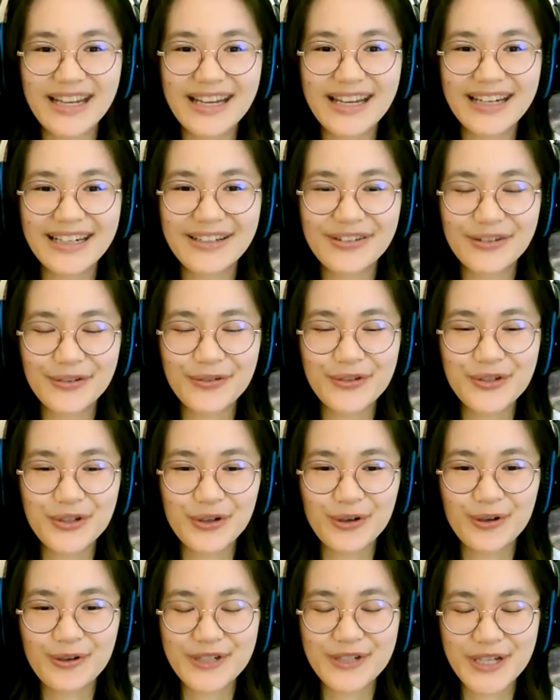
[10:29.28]
And those
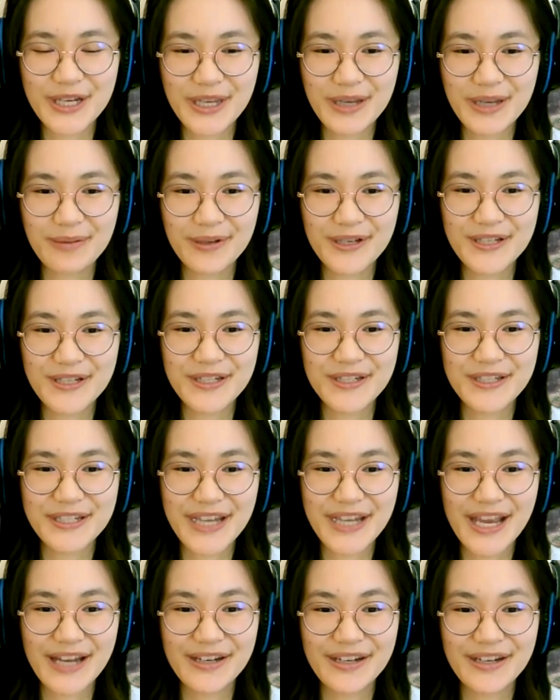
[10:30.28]
are taking place in
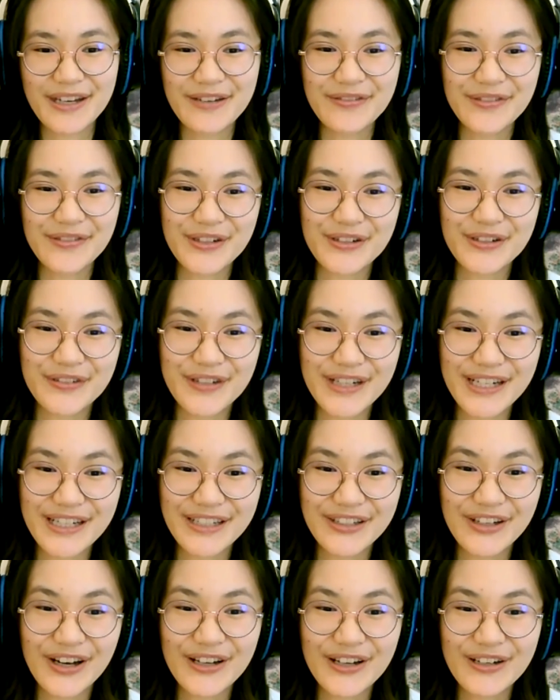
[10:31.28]
Scandinavia, right?
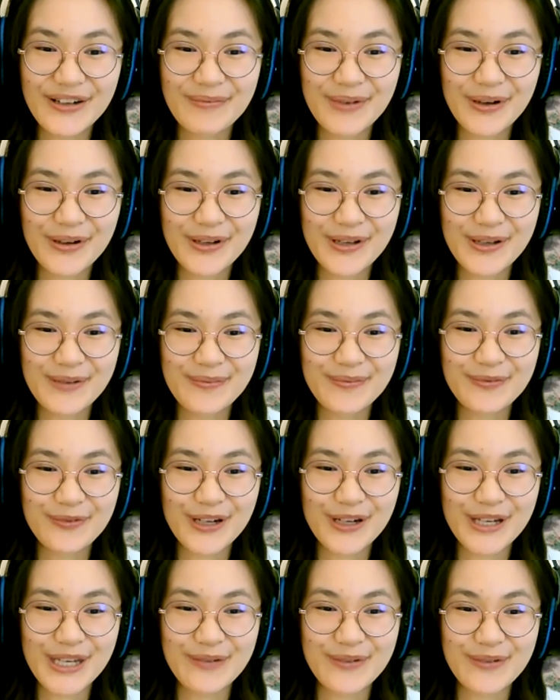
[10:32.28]
Not about him
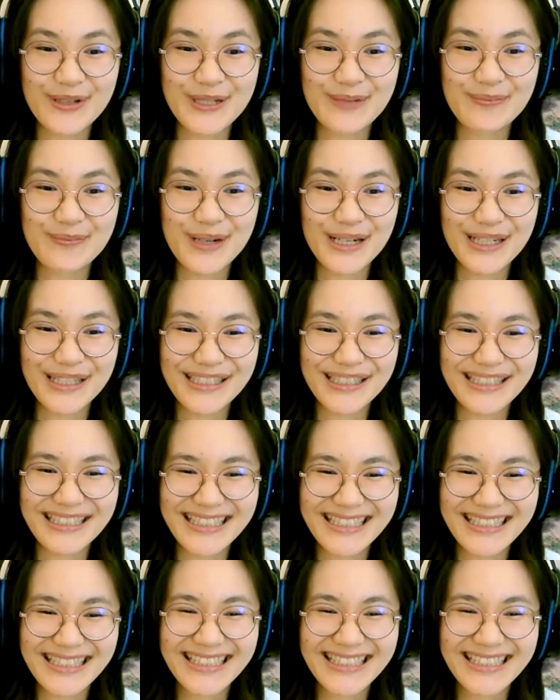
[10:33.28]
when he was a monk.